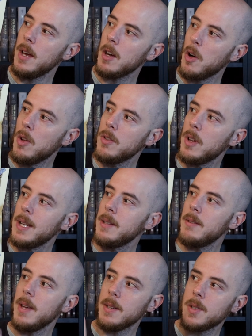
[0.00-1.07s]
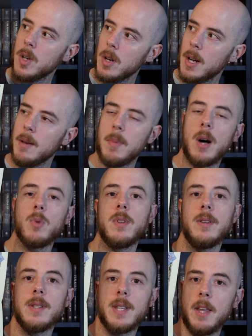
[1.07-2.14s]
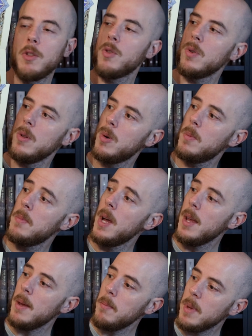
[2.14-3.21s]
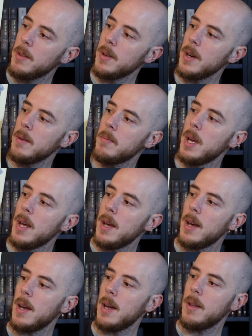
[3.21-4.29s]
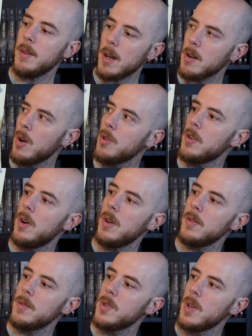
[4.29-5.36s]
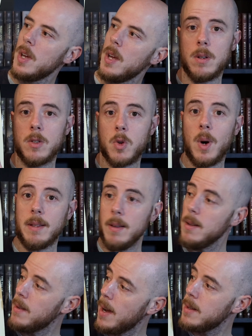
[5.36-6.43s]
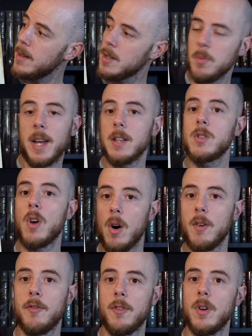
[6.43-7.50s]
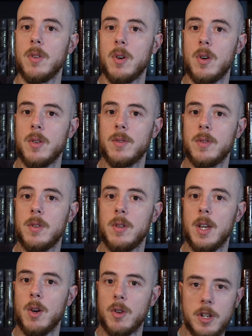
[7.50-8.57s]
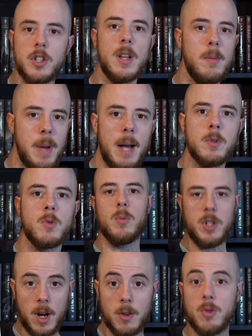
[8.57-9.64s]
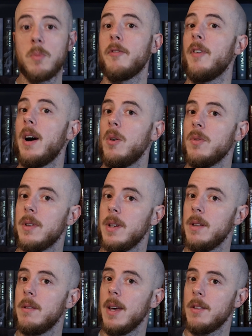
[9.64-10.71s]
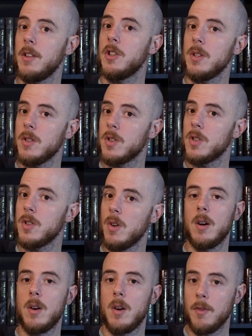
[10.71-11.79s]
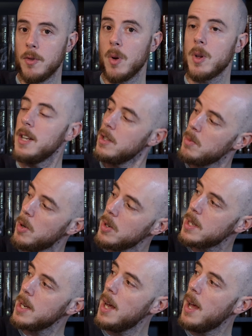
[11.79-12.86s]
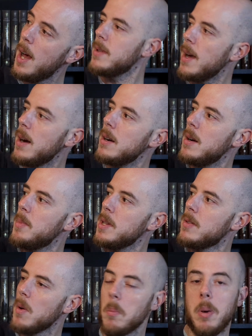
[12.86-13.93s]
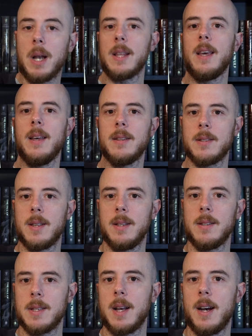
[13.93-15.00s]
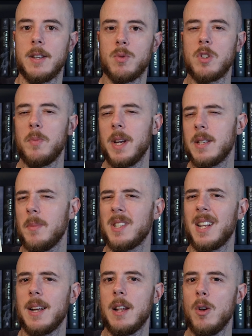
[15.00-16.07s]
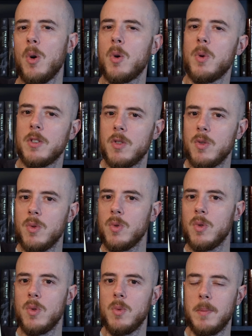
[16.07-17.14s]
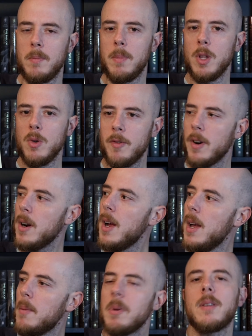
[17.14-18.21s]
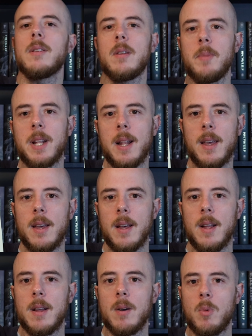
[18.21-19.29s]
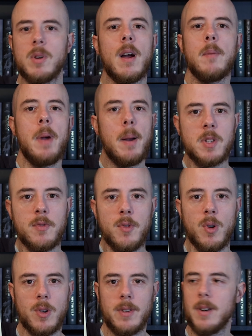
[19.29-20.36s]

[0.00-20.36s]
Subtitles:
Gondolin, the Encircling Mountains, Hithlum, Mithrim, Nargothrond. It's quite detailed. It's based off on the original maps, which are to be found in the editions of Tolkien's books. They are a bit bulky in size, which makes them slightly awkward to maneuver, but ultimately, what are maps for?